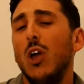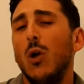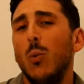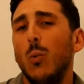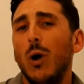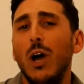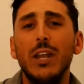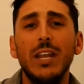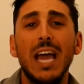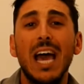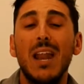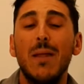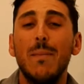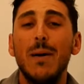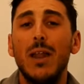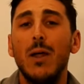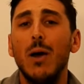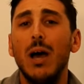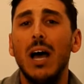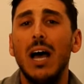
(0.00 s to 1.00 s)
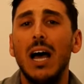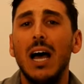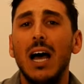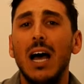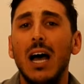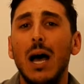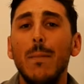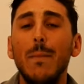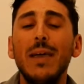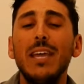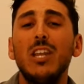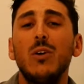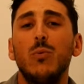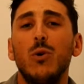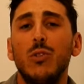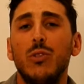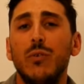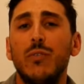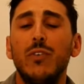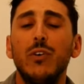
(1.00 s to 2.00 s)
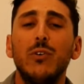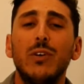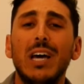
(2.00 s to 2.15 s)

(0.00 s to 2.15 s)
only had about a metre worth of fill.